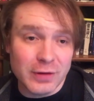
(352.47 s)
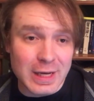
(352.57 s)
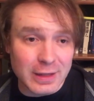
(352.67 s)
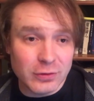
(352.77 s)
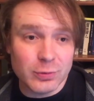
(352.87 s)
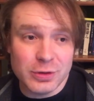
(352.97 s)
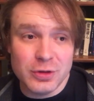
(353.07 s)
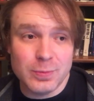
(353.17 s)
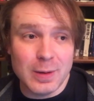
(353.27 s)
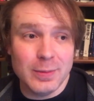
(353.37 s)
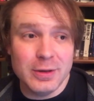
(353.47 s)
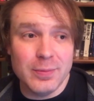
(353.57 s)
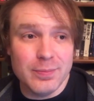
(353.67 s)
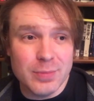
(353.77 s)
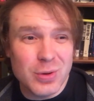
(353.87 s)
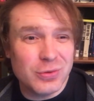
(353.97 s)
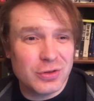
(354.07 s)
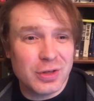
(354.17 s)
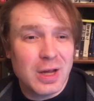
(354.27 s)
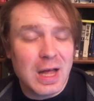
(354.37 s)
scenes, which is probably the
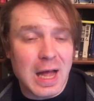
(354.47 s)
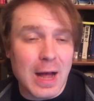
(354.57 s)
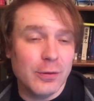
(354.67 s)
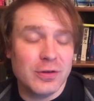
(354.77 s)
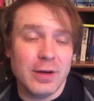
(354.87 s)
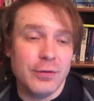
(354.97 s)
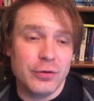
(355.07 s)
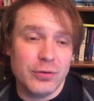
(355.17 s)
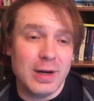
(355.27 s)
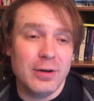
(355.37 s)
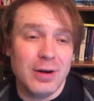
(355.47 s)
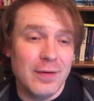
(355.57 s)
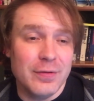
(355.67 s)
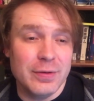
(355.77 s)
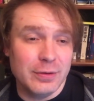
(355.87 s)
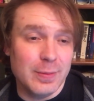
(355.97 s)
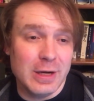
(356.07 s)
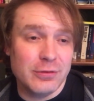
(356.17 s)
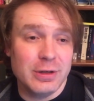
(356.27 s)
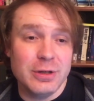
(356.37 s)
most outside of the trailer of the
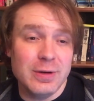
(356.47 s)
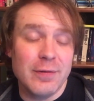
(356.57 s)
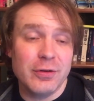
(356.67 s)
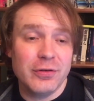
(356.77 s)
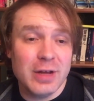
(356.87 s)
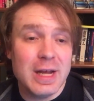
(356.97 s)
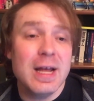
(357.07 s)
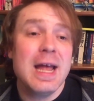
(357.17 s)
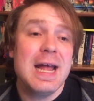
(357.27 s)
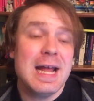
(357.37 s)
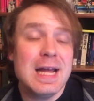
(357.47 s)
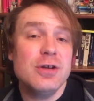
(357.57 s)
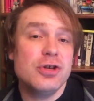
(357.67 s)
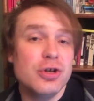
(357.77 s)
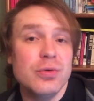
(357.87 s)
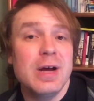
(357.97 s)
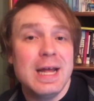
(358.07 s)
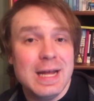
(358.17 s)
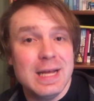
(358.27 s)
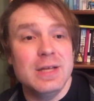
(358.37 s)
Patriot you'd ever see, into
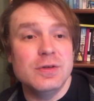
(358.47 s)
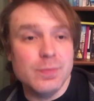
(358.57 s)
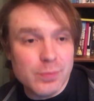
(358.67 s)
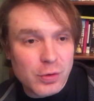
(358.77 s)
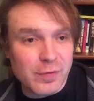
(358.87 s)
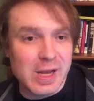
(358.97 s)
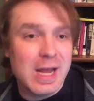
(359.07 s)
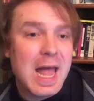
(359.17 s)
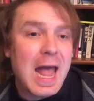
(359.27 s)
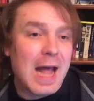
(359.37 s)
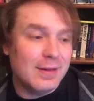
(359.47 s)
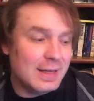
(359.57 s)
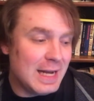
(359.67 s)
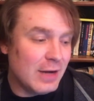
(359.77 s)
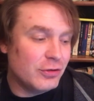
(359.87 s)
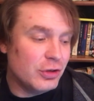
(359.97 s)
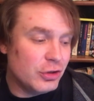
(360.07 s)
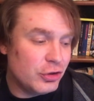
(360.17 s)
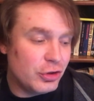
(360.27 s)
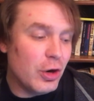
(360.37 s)
his movie. And then he actually
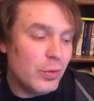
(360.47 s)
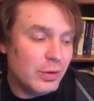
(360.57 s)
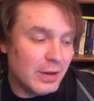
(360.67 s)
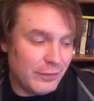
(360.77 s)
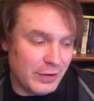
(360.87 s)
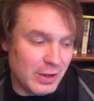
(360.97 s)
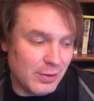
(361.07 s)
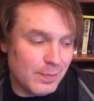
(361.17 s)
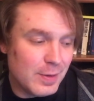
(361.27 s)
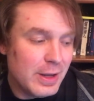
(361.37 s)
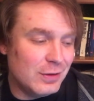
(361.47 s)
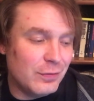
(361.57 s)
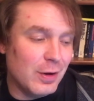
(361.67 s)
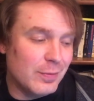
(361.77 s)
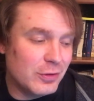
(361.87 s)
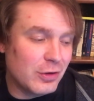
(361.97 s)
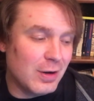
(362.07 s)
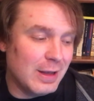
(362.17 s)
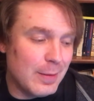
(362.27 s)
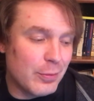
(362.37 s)
showed the film, his film, The Scarlet